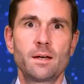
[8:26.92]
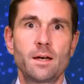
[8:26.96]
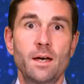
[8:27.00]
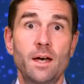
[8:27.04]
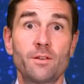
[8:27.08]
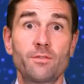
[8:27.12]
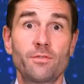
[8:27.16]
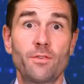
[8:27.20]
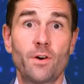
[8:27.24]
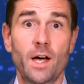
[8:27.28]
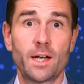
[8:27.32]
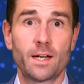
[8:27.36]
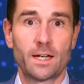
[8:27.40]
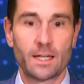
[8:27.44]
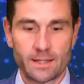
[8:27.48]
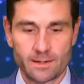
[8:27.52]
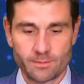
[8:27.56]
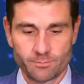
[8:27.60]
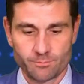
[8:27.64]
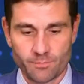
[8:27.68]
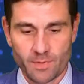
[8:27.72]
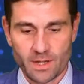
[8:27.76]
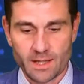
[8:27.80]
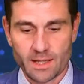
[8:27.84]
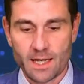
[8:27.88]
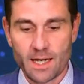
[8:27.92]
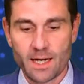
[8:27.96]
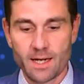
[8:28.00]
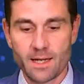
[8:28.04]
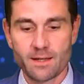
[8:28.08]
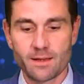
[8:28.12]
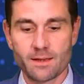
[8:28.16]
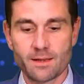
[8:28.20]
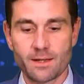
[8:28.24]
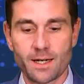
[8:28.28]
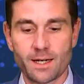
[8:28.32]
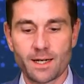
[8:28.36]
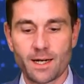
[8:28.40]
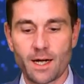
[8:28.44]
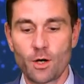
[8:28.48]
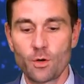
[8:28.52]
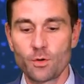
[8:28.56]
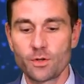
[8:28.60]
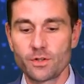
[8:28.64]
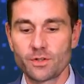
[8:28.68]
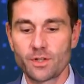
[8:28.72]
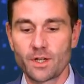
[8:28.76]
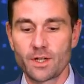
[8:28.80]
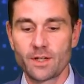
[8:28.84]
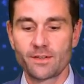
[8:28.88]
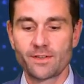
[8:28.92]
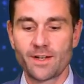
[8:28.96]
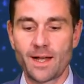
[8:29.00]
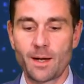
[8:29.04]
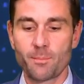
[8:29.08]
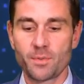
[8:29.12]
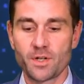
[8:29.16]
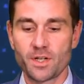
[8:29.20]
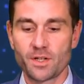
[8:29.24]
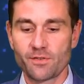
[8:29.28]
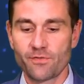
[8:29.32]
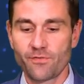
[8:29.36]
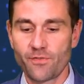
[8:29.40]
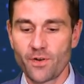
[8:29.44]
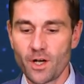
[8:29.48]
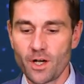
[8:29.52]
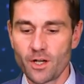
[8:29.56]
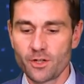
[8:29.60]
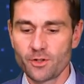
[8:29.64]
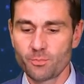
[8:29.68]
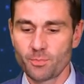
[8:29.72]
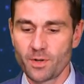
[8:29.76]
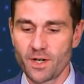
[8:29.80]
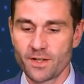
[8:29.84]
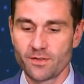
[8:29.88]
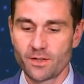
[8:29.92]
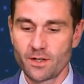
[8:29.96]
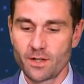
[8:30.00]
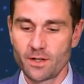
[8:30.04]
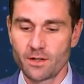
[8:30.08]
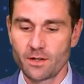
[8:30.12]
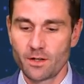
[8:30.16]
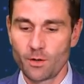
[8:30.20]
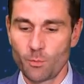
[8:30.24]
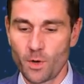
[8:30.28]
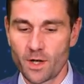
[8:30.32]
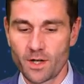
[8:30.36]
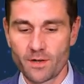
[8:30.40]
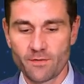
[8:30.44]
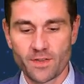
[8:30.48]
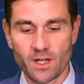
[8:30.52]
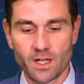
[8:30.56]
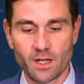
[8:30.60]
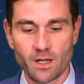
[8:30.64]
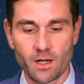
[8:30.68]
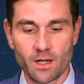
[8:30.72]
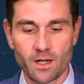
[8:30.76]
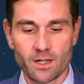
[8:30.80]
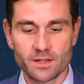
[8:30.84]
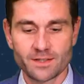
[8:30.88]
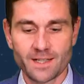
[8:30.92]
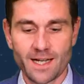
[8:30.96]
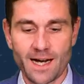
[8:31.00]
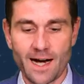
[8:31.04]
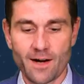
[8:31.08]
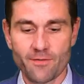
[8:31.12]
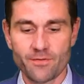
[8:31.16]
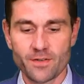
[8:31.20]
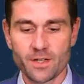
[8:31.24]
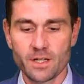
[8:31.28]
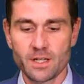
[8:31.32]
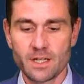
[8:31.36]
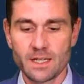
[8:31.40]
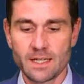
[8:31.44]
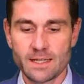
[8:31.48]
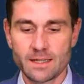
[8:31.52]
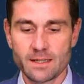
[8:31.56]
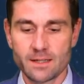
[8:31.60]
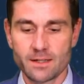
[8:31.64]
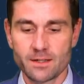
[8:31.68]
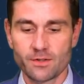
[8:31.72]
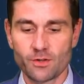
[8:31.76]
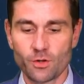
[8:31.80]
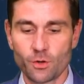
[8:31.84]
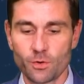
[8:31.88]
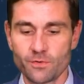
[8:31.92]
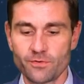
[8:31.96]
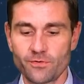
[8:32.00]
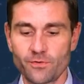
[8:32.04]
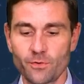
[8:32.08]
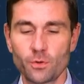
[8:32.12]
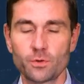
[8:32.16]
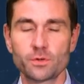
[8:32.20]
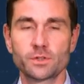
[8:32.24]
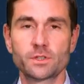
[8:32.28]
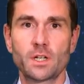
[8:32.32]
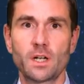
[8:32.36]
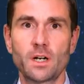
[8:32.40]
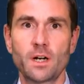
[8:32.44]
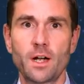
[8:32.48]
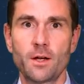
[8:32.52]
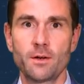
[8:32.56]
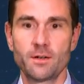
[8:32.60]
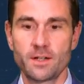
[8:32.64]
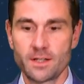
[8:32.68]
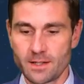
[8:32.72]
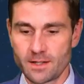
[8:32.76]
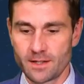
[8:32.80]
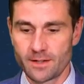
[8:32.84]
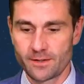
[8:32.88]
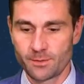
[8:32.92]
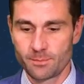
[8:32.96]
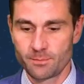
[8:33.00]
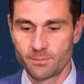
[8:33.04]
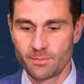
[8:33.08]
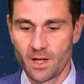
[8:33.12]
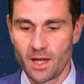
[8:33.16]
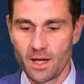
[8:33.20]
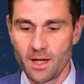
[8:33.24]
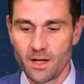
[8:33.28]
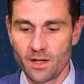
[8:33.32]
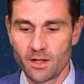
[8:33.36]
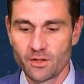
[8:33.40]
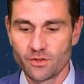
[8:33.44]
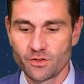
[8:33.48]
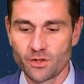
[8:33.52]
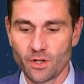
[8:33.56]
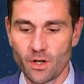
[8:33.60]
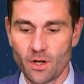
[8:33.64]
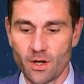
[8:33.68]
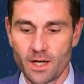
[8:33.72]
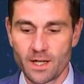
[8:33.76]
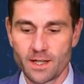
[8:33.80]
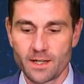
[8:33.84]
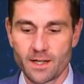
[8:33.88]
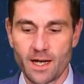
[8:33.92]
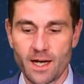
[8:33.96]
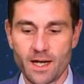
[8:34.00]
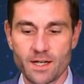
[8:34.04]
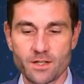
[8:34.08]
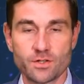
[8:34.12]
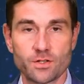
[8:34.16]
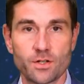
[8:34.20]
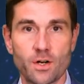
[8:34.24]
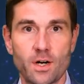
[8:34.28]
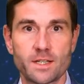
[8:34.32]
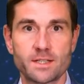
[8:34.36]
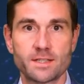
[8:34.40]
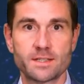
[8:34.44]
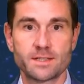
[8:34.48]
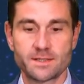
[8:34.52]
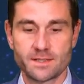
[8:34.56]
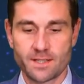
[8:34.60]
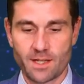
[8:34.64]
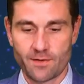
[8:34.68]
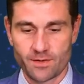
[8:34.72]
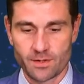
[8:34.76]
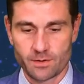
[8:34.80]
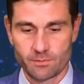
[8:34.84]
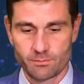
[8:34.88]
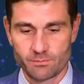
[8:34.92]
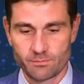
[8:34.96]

And finally, Kenneth Kaunda, Zambia's first president and one of the last African leaders who fought colonialism, has died aged 97.